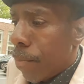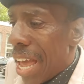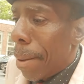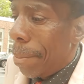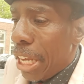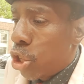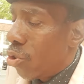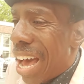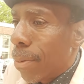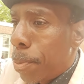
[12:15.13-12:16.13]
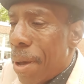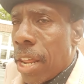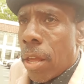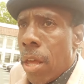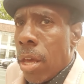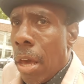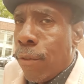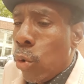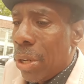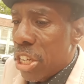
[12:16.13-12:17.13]
That means you're not repenting.
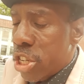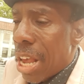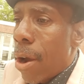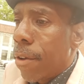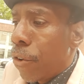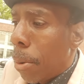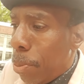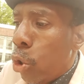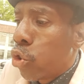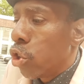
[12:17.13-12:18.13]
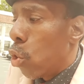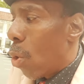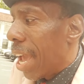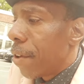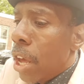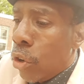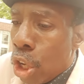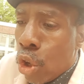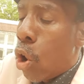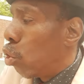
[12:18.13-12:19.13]
If you're really sorry for abusing your wife,
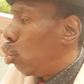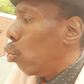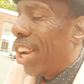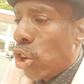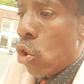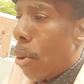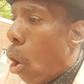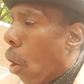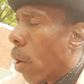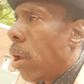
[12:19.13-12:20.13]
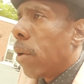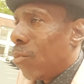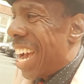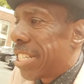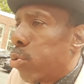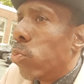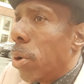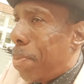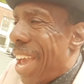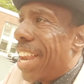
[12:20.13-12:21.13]
then you don't do it no more. That's what
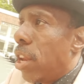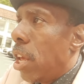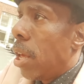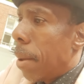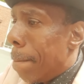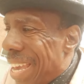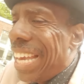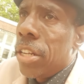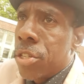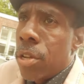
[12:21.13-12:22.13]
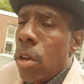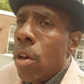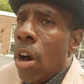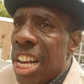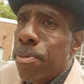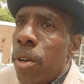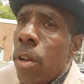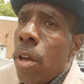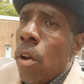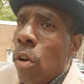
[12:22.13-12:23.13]
repent means. Husband,
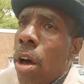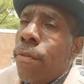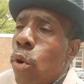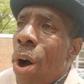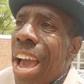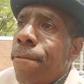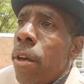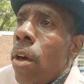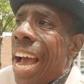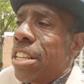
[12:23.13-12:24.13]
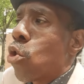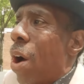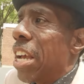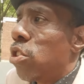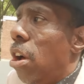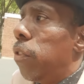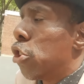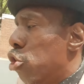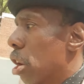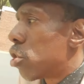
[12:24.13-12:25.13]
love your wife as Christ loved the
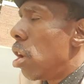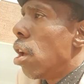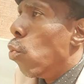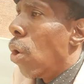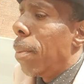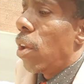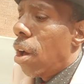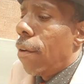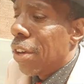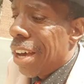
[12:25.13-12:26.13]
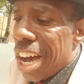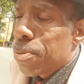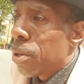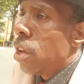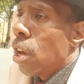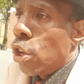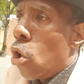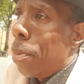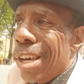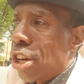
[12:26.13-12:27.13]
church. Women, love your husband.
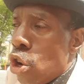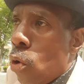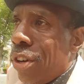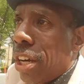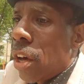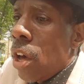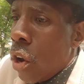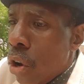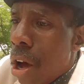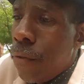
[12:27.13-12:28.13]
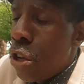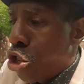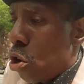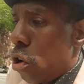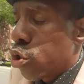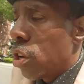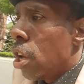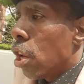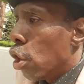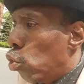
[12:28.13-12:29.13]
Don't be a gold digger. Love your children.
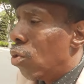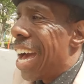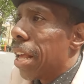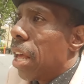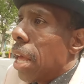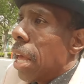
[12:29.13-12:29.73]
Do not